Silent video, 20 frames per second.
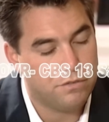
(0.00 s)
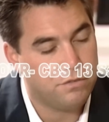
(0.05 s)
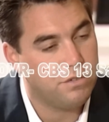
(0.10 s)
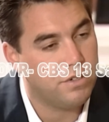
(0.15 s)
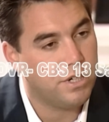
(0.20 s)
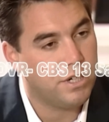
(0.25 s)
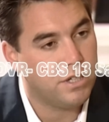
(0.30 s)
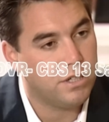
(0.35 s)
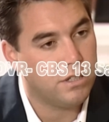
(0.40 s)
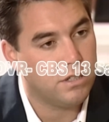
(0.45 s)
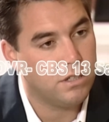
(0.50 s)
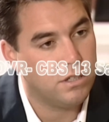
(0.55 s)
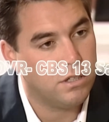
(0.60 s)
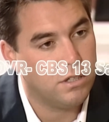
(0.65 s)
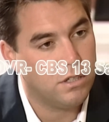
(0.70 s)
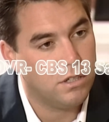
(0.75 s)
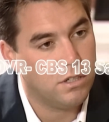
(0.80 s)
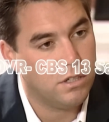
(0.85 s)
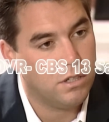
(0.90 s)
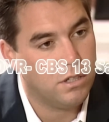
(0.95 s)
unfair
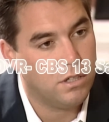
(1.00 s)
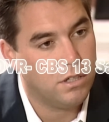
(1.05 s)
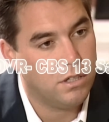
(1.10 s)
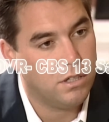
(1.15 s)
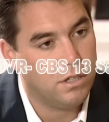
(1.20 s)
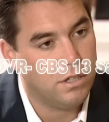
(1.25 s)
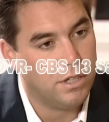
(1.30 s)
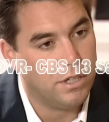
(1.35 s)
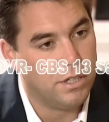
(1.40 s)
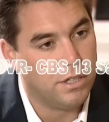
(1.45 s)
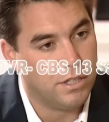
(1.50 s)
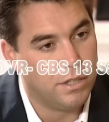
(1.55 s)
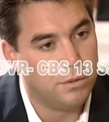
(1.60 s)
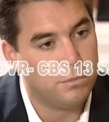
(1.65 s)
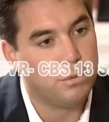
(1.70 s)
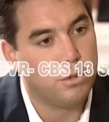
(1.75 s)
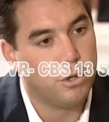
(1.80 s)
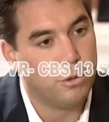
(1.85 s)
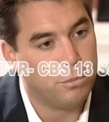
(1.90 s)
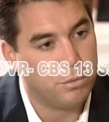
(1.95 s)
and
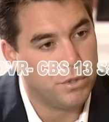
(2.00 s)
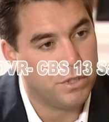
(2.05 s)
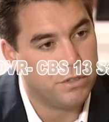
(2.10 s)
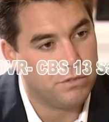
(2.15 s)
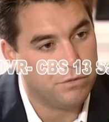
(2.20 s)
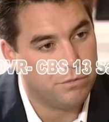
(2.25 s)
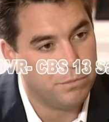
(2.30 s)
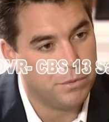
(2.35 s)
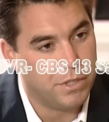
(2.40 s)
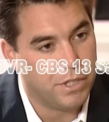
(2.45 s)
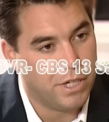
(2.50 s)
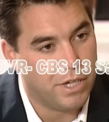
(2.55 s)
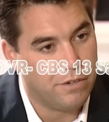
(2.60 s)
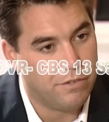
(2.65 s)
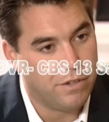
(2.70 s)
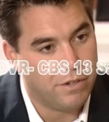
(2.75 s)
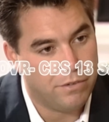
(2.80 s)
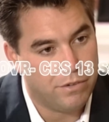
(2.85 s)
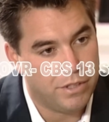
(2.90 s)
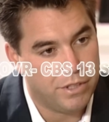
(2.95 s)
inappropriate for me to have
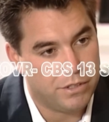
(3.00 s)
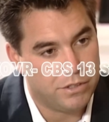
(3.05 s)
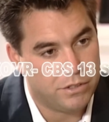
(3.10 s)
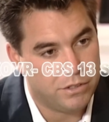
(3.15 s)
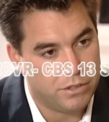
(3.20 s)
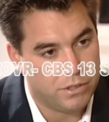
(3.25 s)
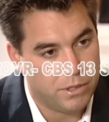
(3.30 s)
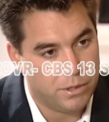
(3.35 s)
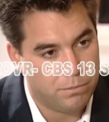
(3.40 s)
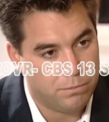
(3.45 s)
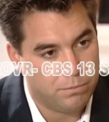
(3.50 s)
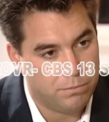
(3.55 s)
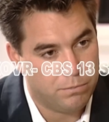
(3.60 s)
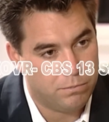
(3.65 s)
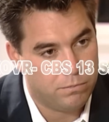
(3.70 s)
that relationship.